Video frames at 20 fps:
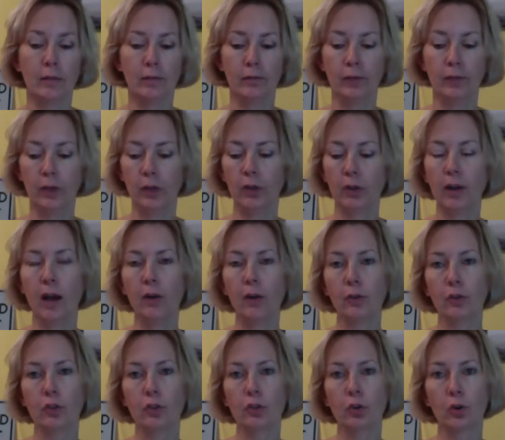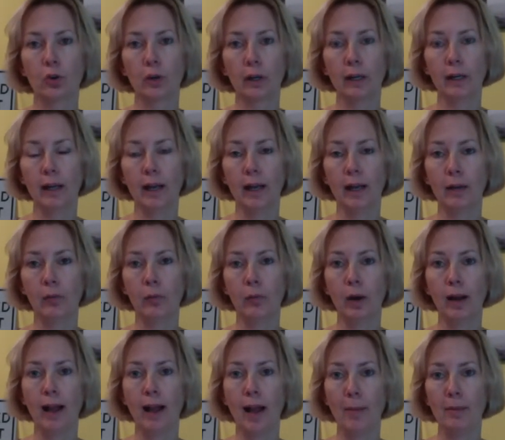figuring out your story and
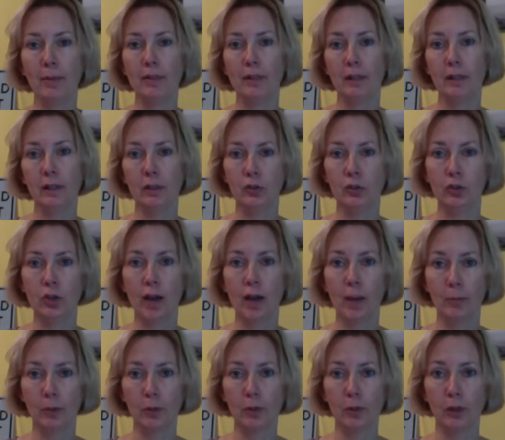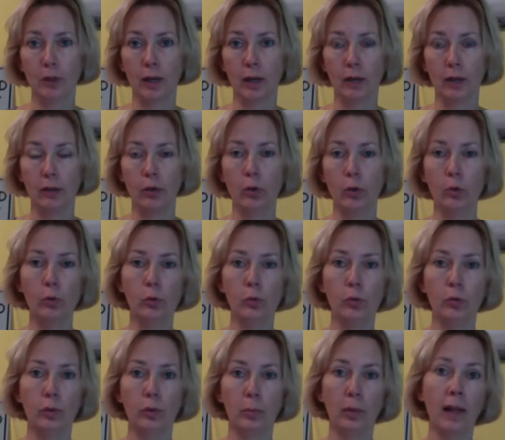what happens in each chapter and who the